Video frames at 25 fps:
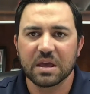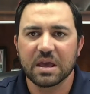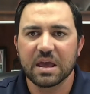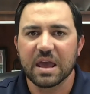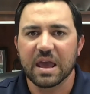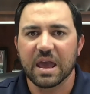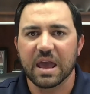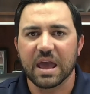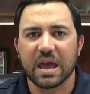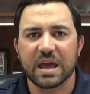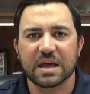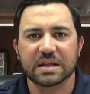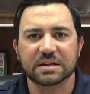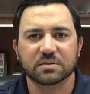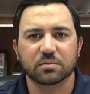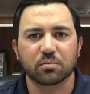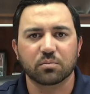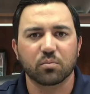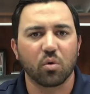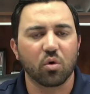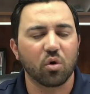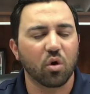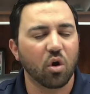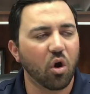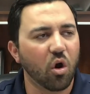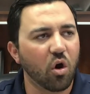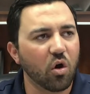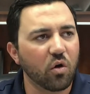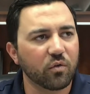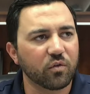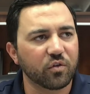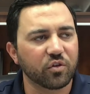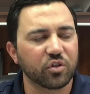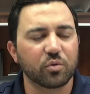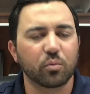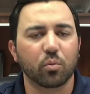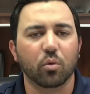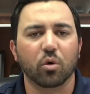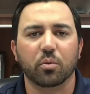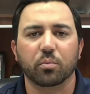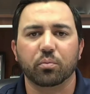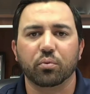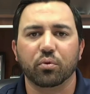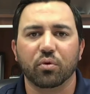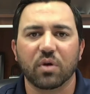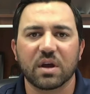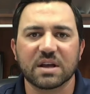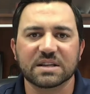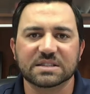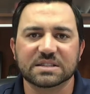And moreover, the more
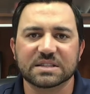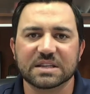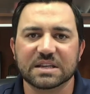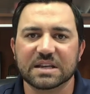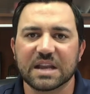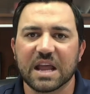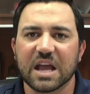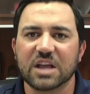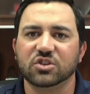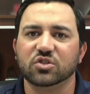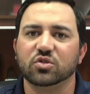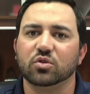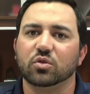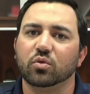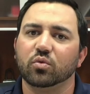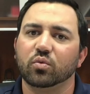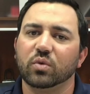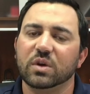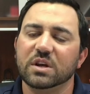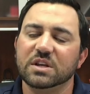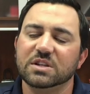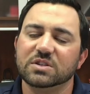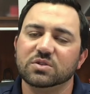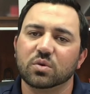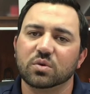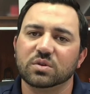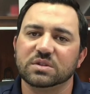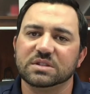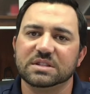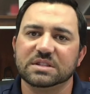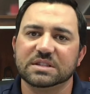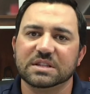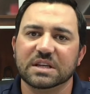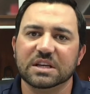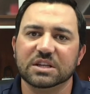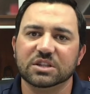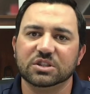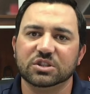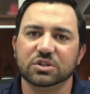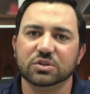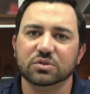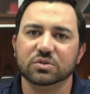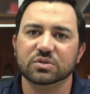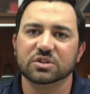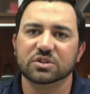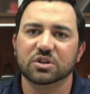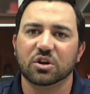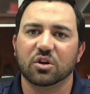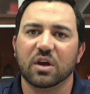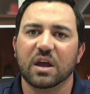pressing natural resources issues
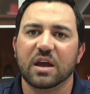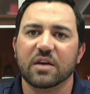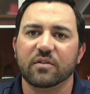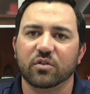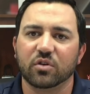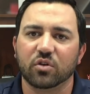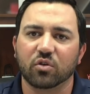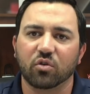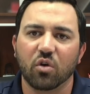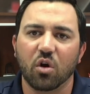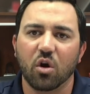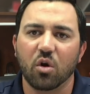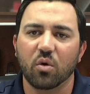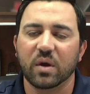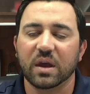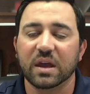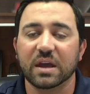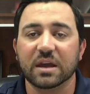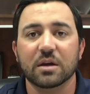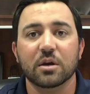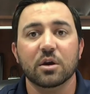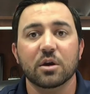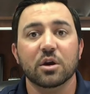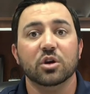in our ever-growing